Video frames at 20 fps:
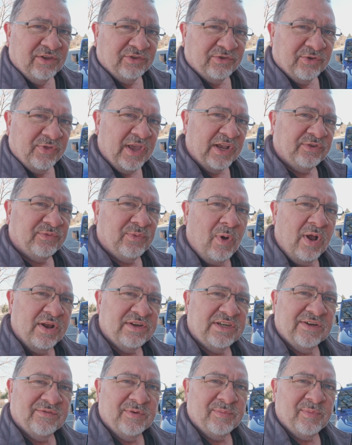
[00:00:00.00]
So thanks for
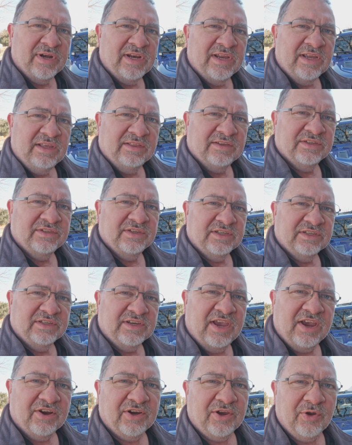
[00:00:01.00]
watching, everybody. This
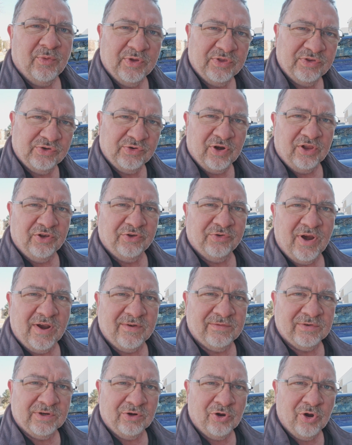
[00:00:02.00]
is Kerry with Trail
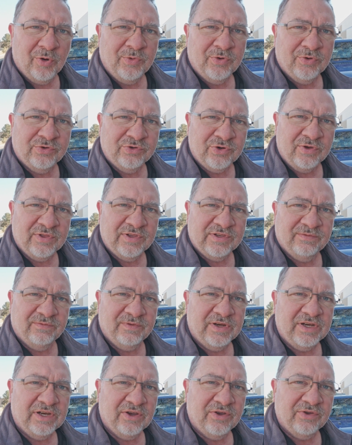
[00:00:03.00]
Traveler. Hope you enjoy these
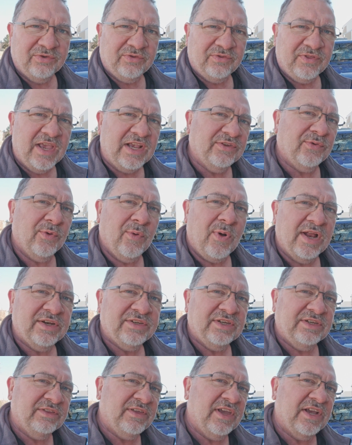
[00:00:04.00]
videos. Thanks for
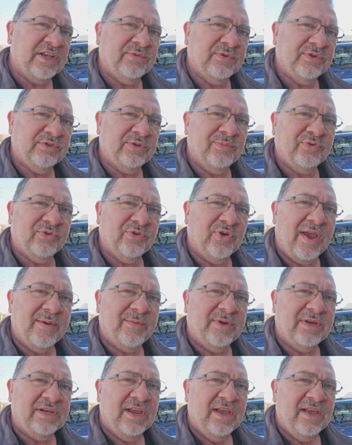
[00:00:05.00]
watching. Thanks for
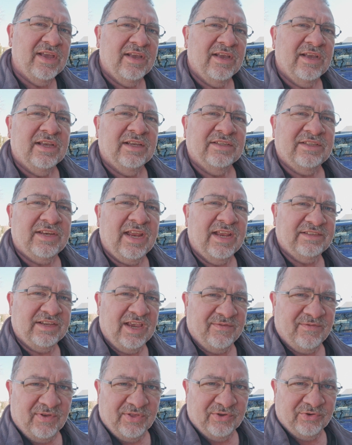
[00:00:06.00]
subscribing. Stay
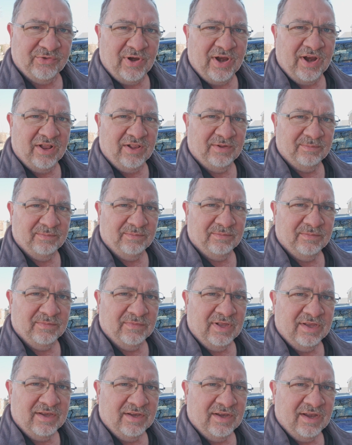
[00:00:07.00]
safe on the trail,
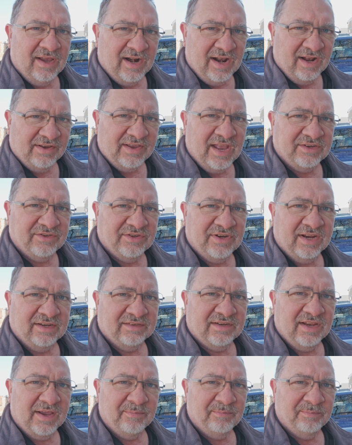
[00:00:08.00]
and I'll catch you
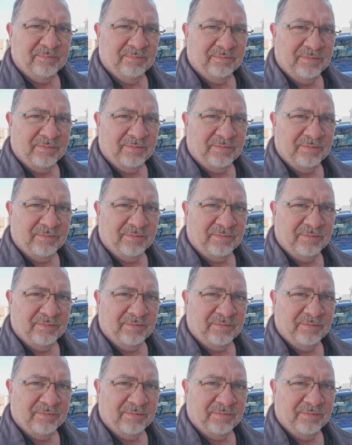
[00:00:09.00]
next time.